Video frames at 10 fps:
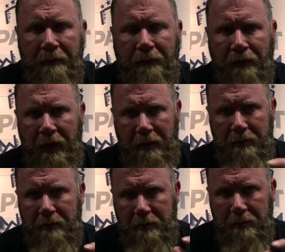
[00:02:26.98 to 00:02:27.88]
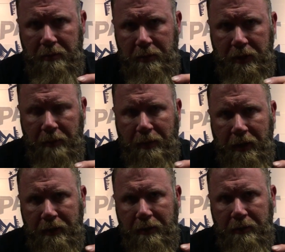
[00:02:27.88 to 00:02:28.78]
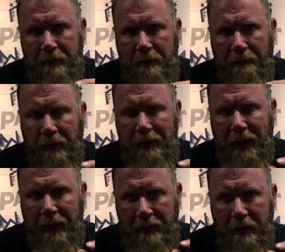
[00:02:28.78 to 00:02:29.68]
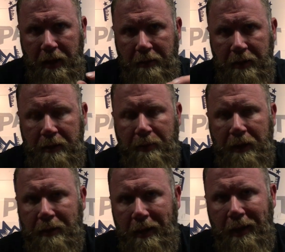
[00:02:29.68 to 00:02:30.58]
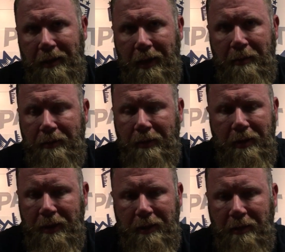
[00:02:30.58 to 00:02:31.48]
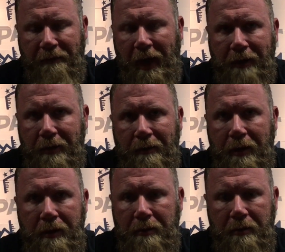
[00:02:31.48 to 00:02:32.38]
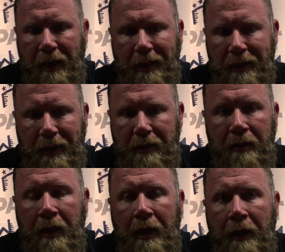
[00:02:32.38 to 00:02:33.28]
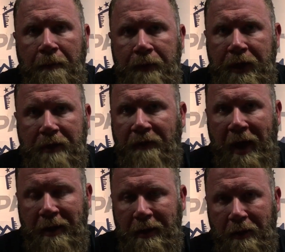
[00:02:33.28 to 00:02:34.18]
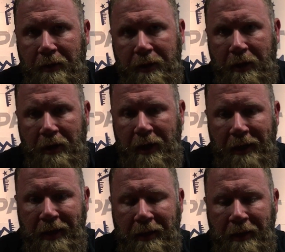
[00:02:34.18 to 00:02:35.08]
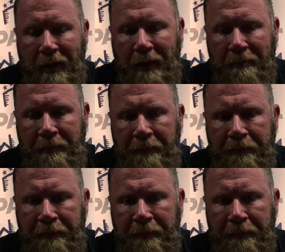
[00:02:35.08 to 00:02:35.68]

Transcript: front suppressor, front sight, uh, the suppressor height that comes with it, just the factory one, and I see it just fine in the lower third. And then um,